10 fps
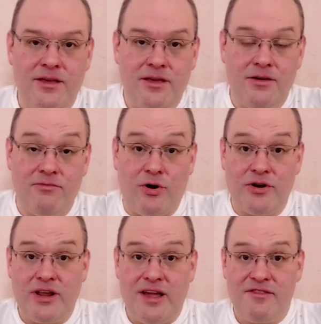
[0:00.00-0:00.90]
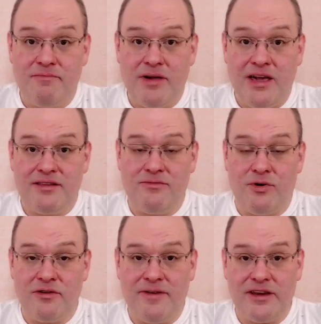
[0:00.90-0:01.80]
One aspect,
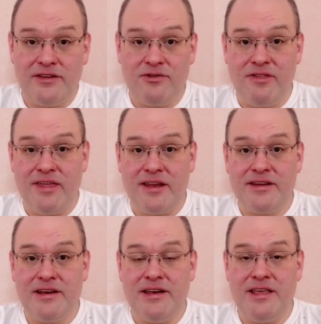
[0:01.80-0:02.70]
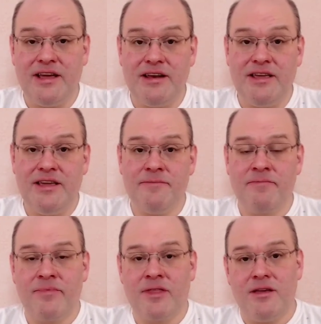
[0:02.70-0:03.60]
one factor that clearly
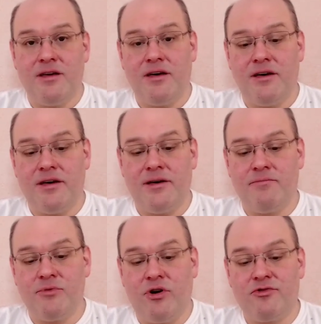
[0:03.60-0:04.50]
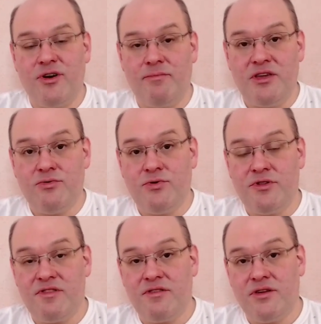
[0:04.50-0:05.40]
um,
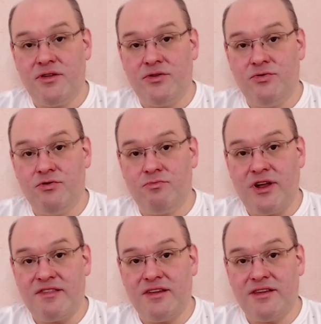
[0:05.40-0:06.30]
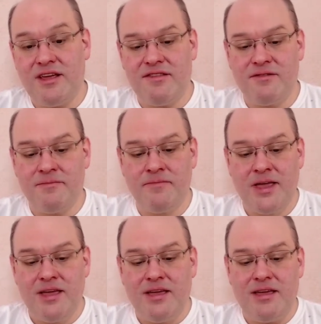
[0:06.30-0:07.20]
contributes to presenteeism
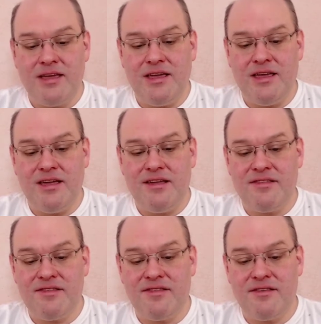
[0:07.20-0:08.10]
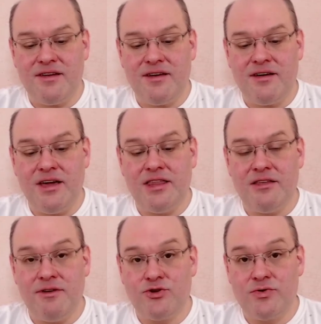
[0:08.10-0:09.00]
is uh,
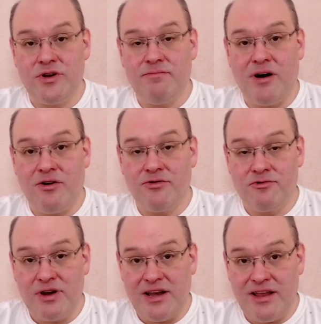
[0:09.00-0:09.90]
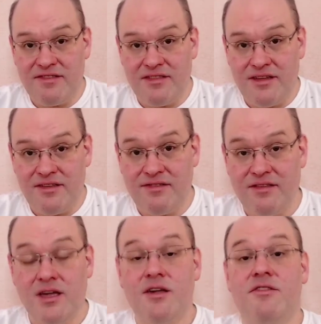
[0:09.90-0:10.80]
individual boundarylessness.
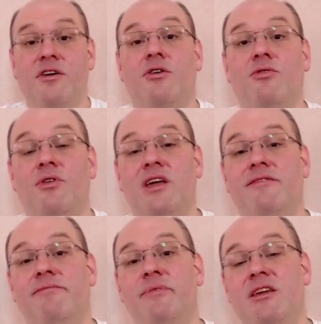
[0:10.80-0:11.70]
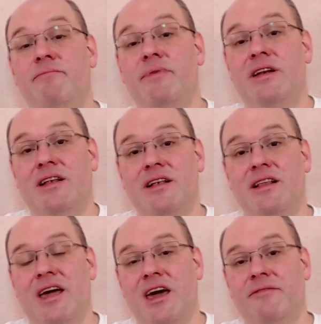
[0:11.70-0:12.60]
So if
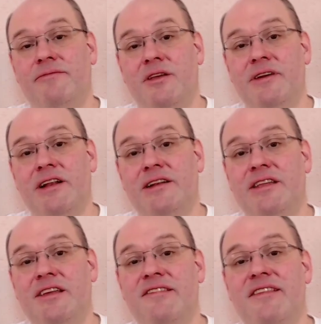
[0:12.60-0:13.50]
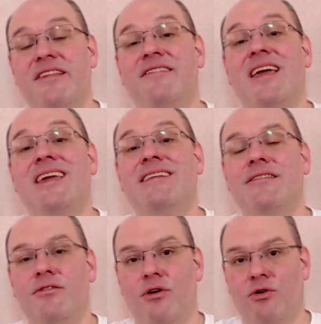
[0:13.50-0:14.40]
people have difficulties
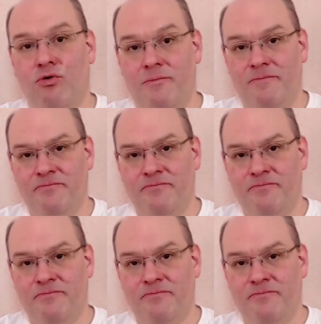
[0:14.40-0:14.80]
saying no,